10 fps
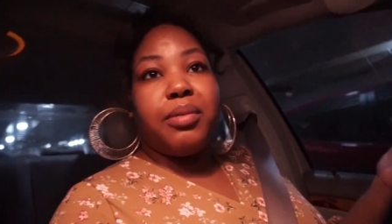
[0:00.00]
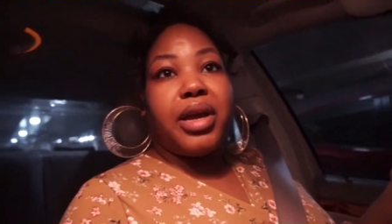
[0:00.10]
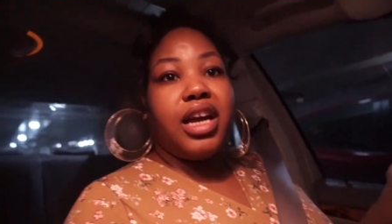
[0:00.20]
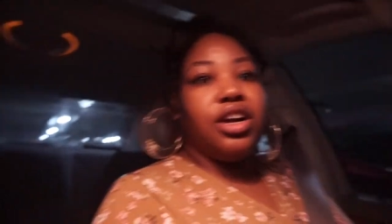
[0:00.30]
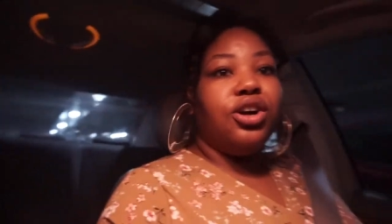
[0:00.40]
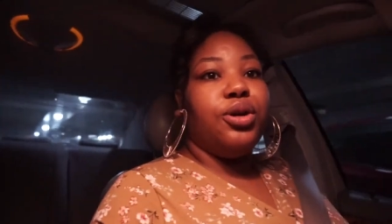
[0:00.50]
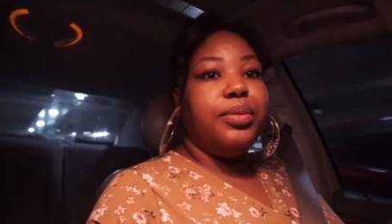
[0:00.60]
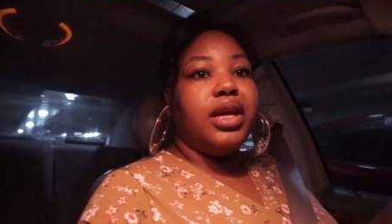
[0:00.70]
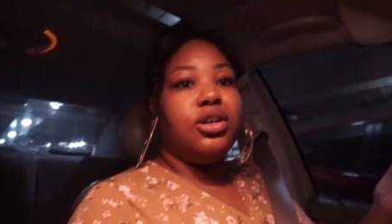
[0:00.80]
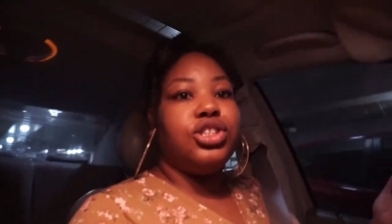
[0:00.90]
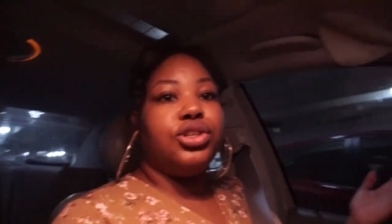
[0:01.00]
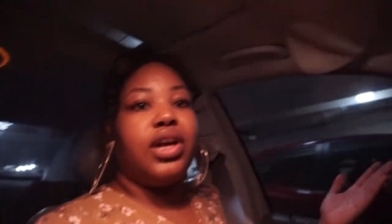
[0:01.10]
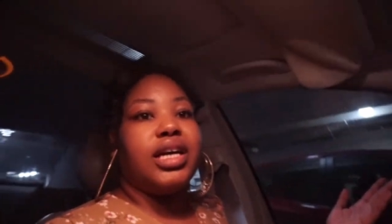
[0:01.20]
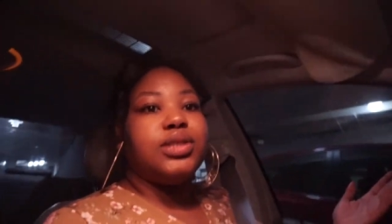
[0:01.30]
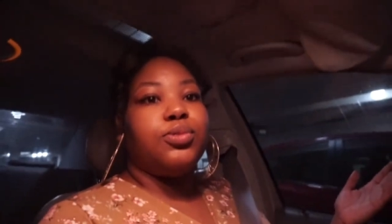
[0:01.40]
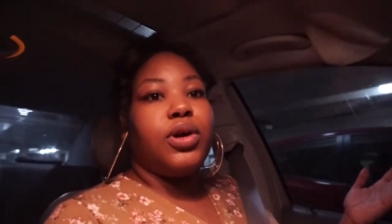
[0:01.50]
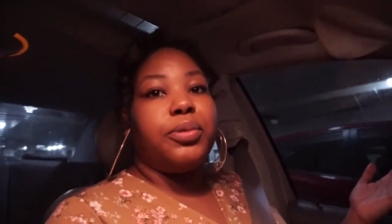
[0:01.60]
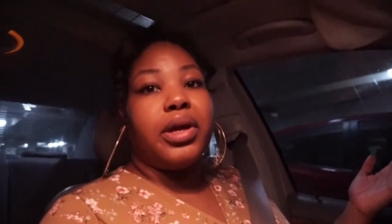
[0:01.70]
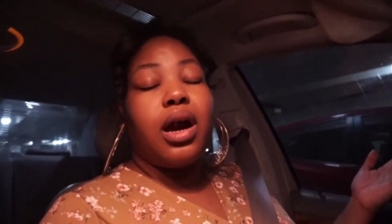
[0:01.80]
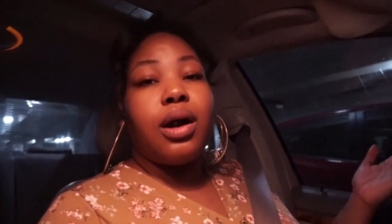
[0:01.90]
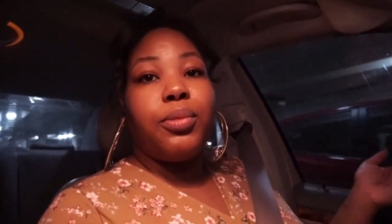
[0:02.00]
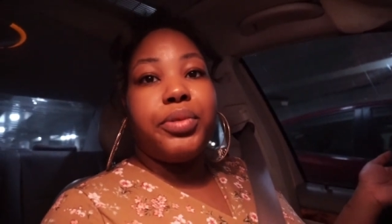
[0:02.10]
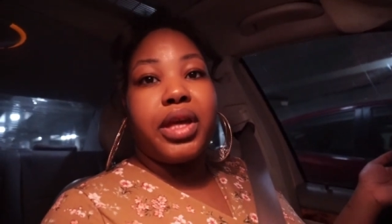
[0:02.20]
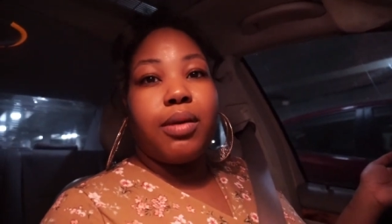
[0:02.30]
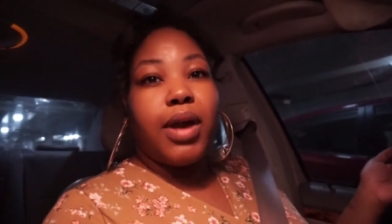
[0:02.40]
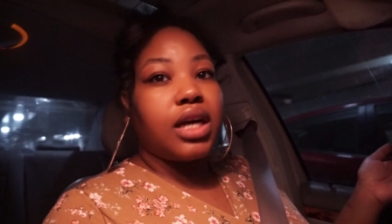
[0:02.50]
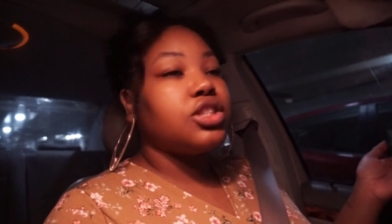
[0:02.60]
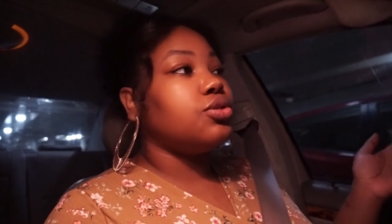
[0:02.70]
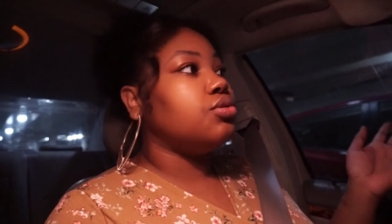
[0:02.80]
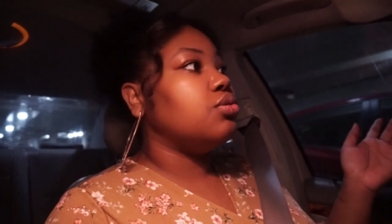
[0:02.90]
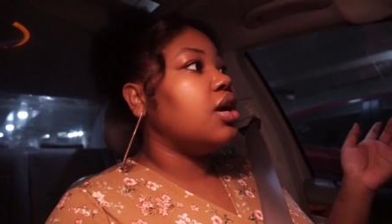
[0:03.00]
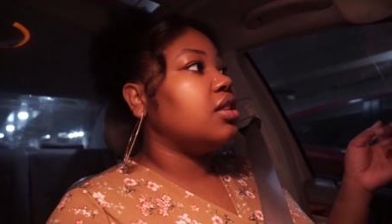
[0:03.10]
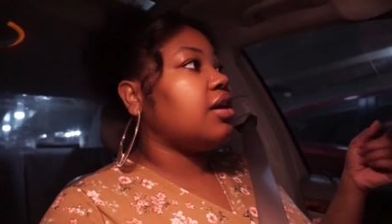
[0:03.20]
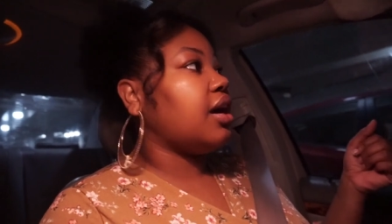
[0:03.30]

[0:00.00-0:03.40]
I'm gonna head home and I'll show you guys what we got when we get back to the